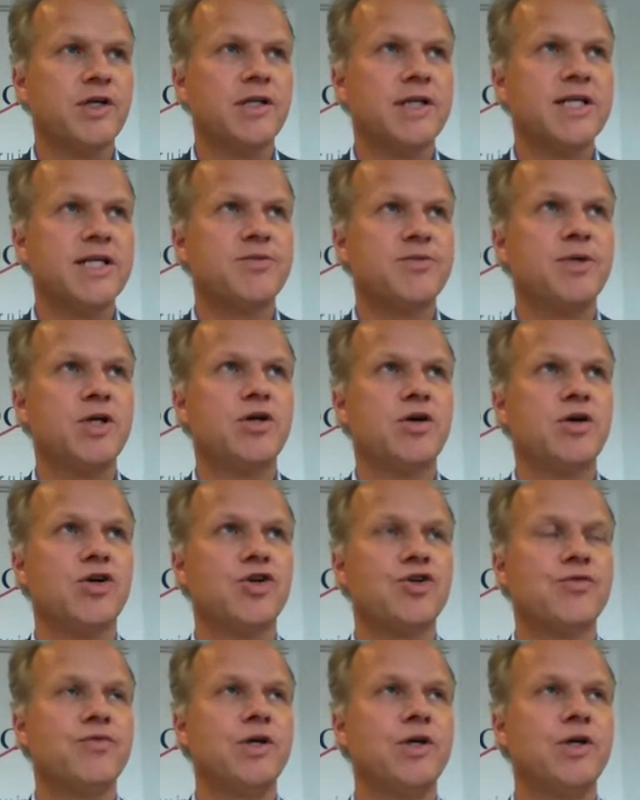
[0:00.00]
That's because
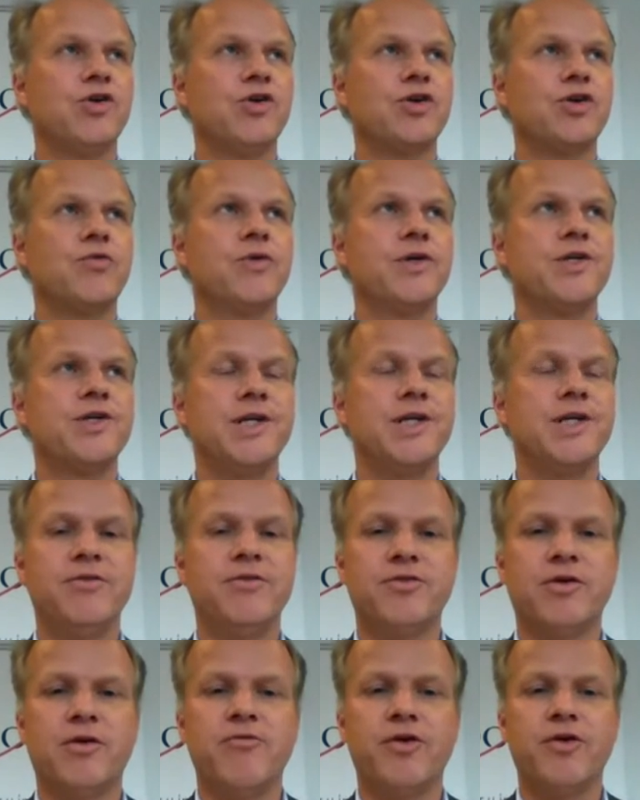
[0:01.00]
we also received
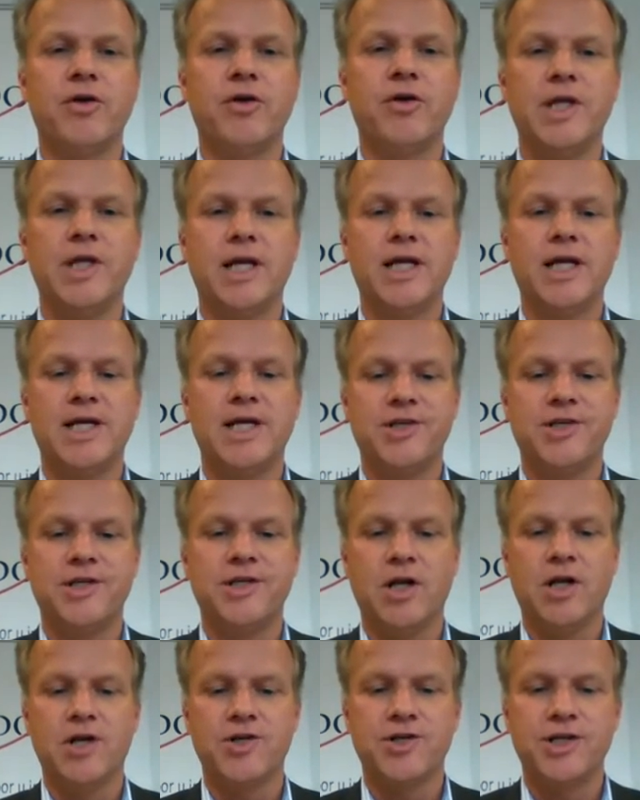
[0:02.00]
some funding
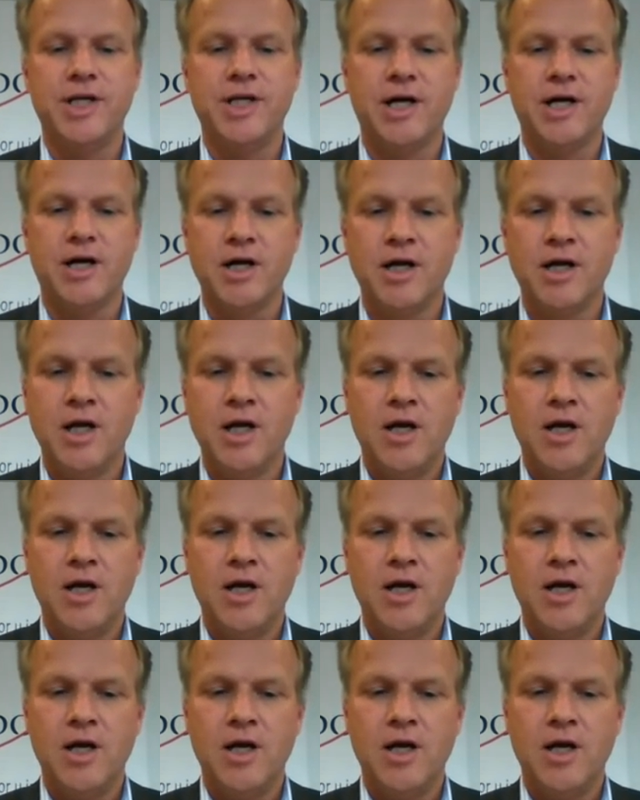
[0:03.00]
last year